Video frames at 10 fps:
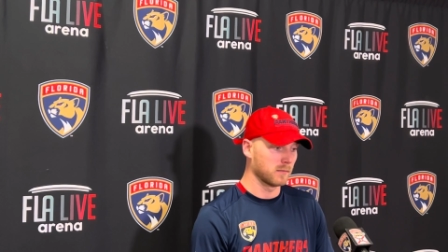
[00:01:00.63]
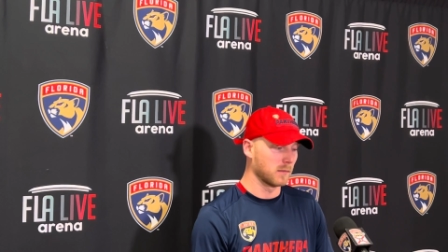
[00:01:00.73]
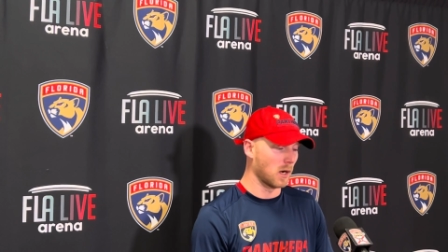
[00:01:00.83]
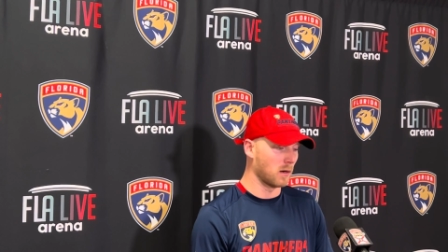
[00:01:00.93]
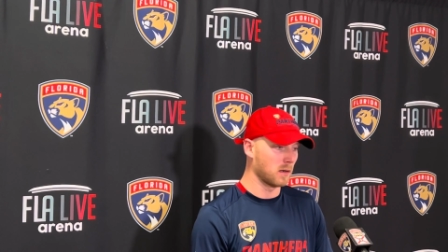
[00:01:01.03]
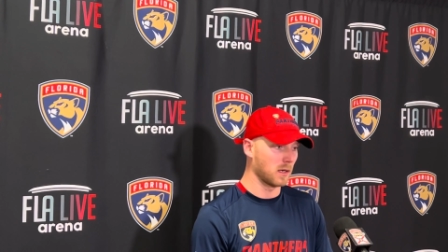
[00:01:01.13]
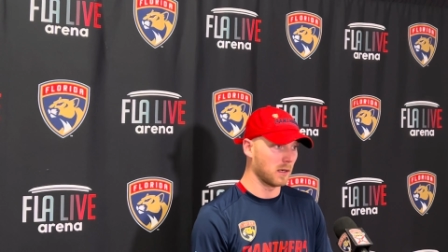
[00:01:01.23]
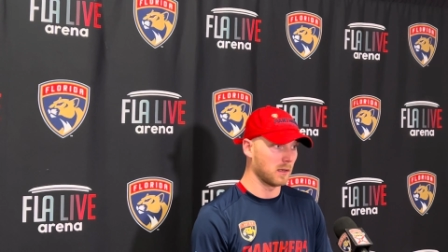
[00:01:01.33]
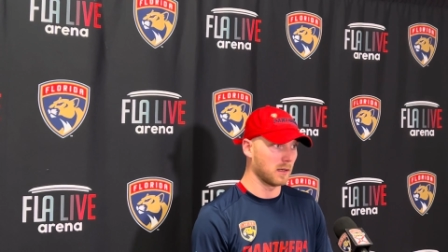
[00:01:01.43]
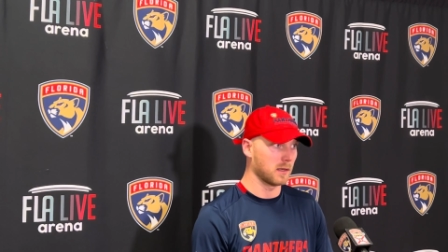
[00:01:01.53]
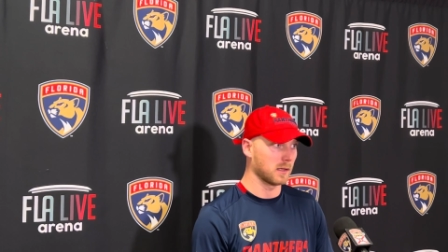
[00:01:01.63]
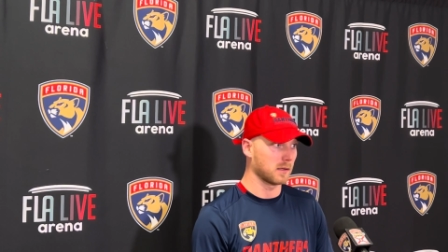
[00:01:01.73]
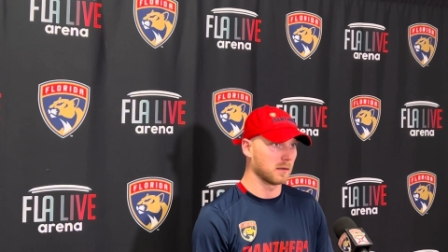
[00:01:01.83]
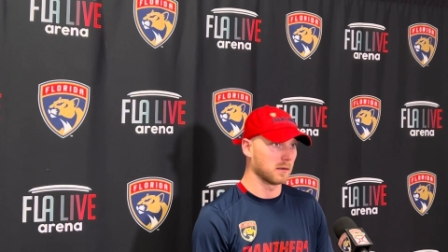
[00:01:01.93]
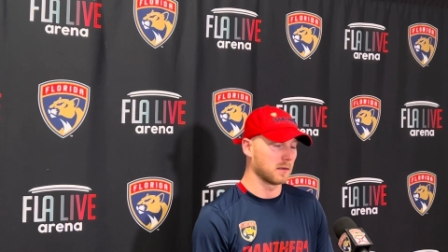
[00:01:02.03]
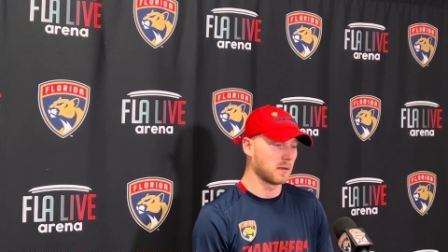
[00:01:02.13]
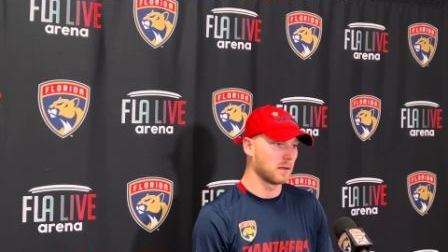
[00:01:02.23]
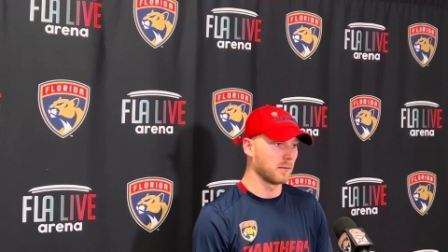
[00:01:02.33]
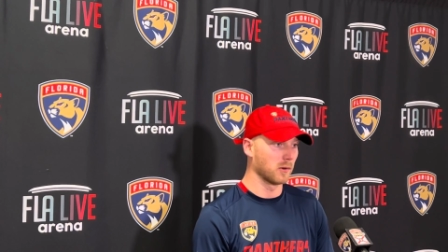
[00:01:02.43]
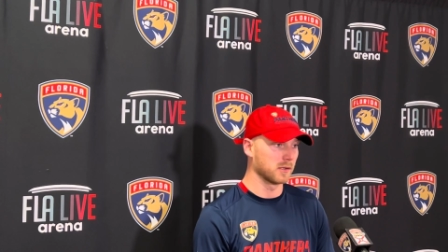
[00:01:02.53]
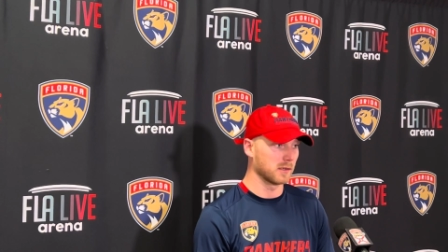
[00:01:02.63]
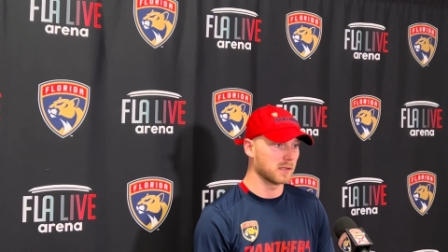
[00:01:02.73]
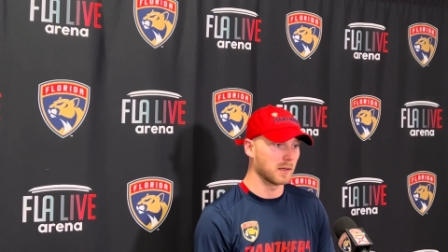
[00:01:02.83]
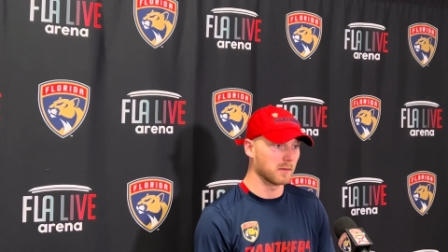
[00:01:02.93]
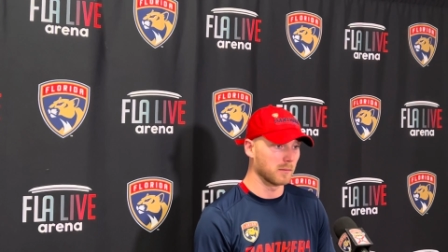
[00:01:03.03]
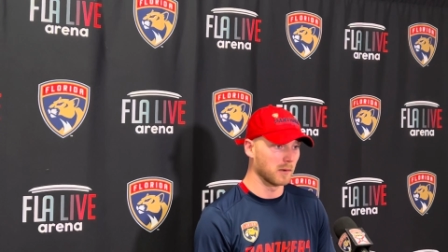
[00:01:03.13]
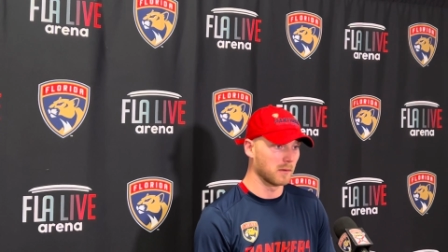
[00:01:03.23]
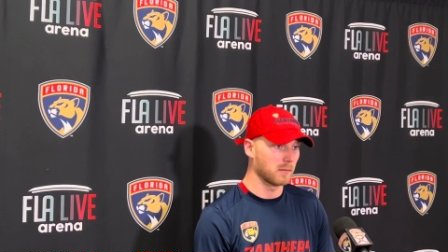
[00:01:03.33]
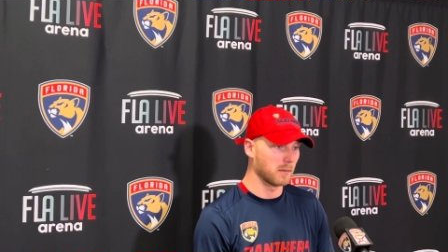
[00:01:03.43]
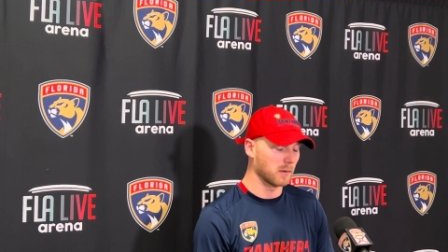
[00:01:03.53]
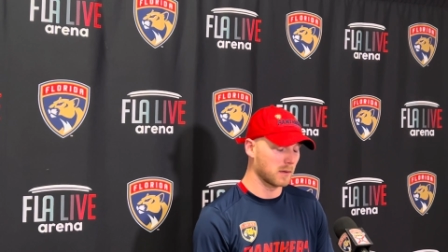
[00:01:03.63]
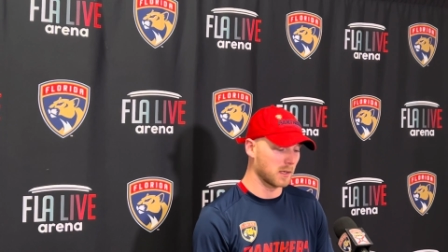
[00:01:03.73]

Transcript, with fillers: No, I, I think the, the boards are the same for both both